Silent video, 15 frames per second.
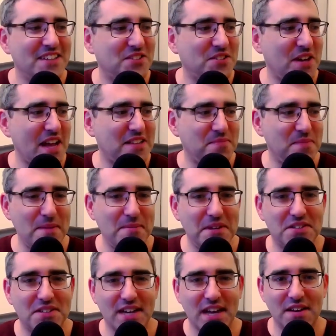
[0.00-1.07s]
So let's maybe
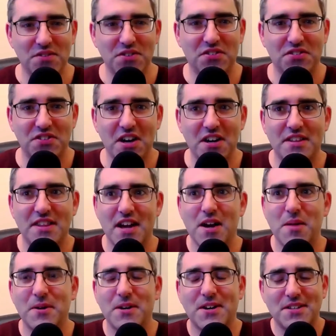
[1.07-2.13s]
kind of just start
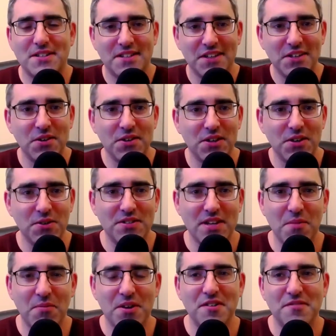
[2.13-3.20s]
there, because you
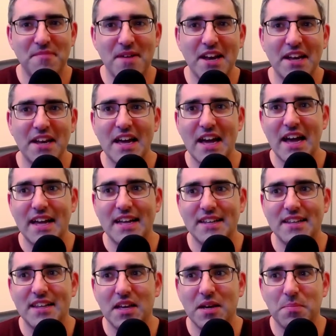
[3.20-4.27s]
say one of many,
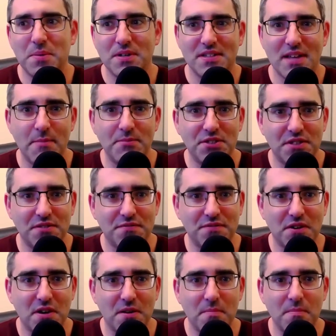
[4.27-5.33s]
and the perception
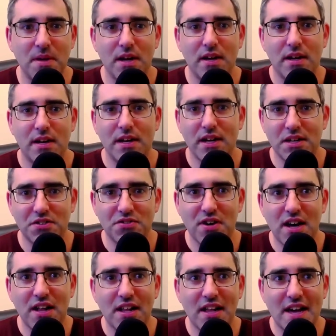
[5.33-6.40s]
from
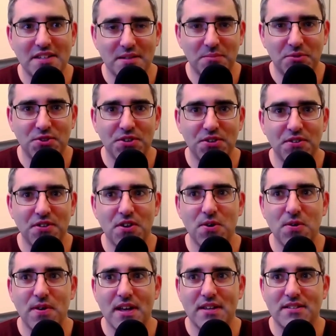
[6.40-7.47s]
Israel, as I'm sure you
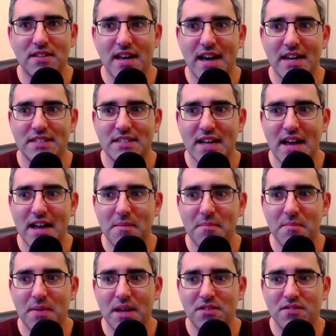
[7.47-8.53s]
know, is that
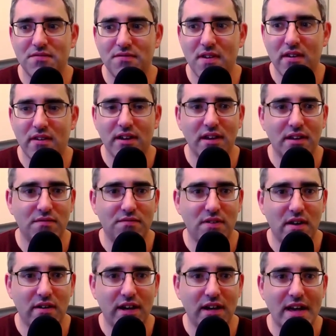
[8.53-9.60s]
it's very,
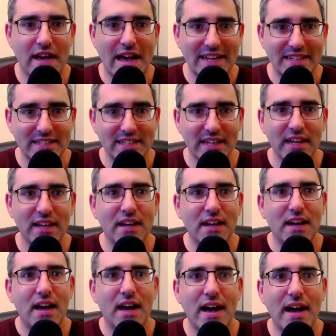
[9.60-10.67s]
very anti.
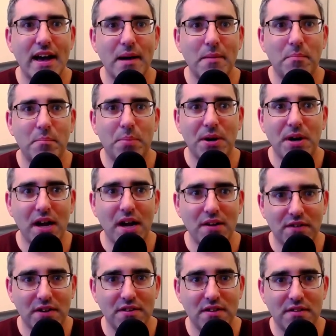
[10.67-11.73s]
But I've
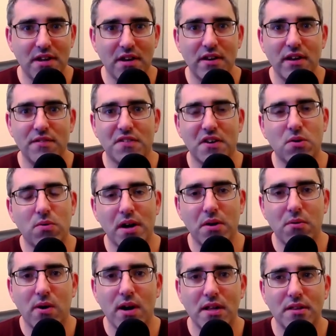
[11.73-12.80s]
heard the theory for quite
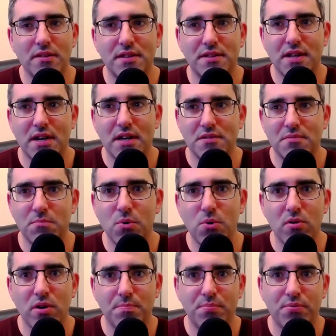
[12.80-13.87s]
a while that there is
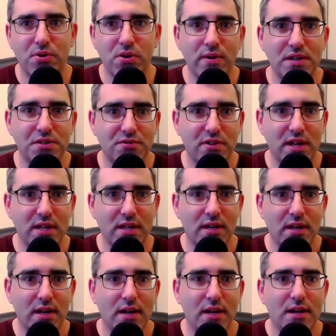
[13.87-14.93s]
more pro-Israel
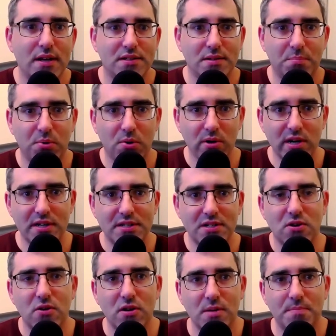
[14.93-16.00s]
support,
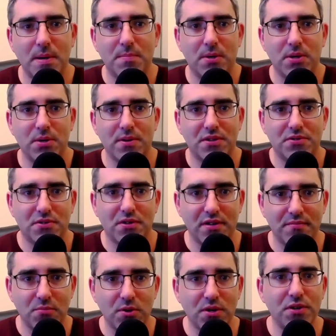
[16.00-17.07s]
or people who are sort
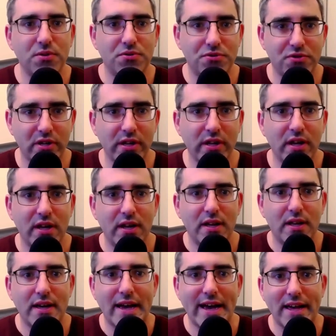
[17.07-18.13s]
of more neutral
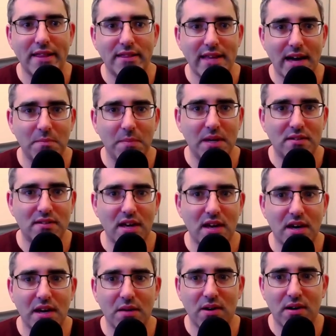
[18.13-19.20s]
than meets the
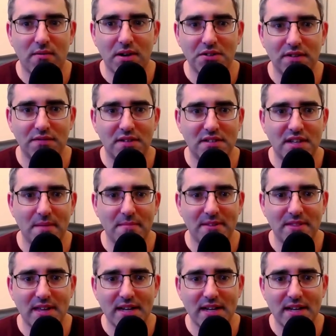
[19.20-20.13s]
eye. What do you have to say about